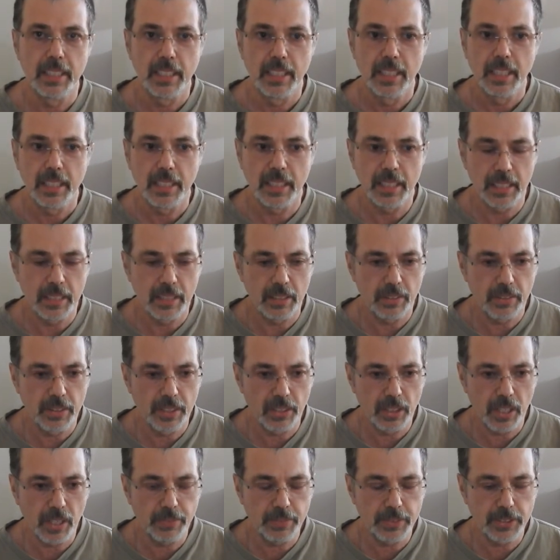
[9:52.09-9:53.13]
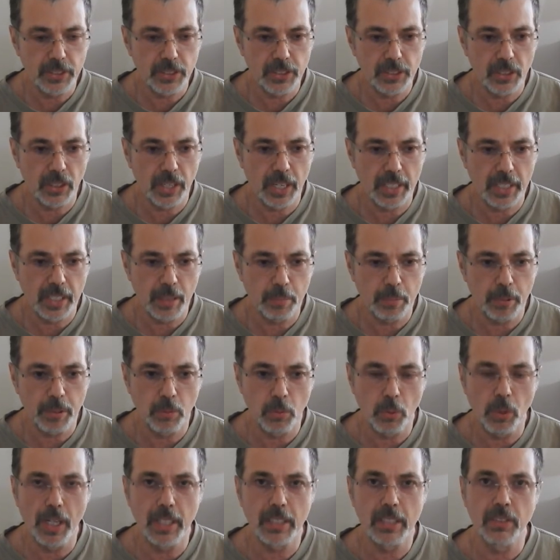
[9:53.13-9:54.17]
the officer got up and
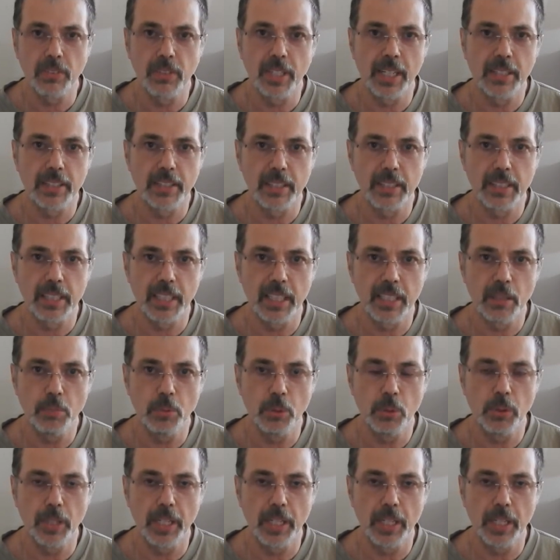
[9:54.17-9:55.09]
walked around the table,